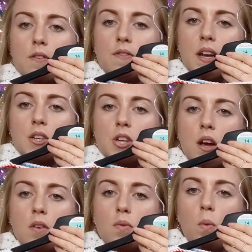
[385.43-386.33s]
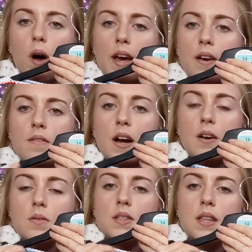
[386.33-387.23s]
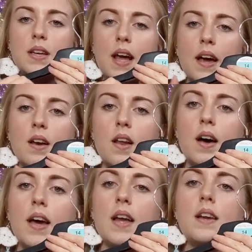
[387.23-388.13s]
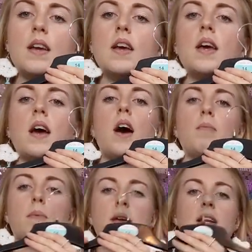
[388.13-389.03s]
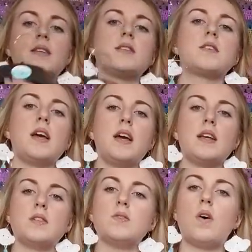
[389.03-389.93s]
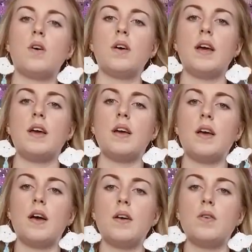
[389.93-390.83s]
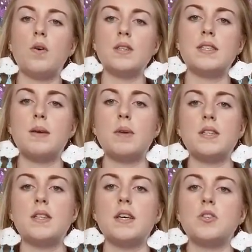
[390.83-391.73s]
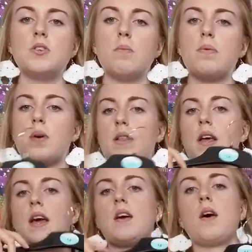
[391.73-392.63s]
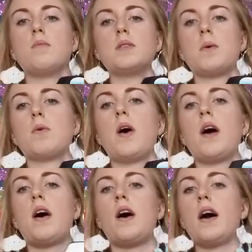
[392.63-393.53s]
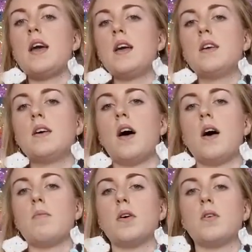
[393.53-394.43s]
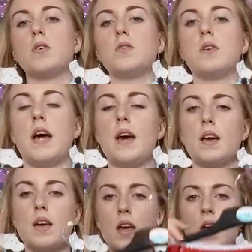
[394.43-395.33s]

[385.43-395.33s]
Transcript: finishing of white around the neckline. Um, I mean it's it's not not dissimilar to this jumper in that it comes up quite high um, across your neck.